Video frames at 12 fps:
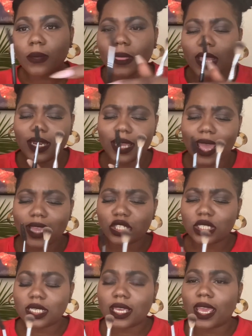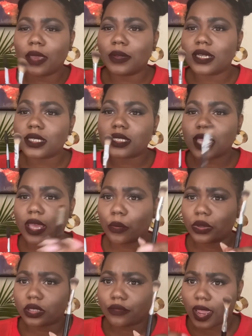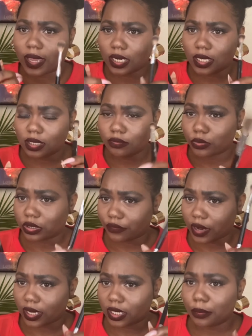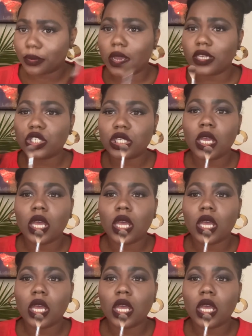And it actually came in a set with the raggedy brush,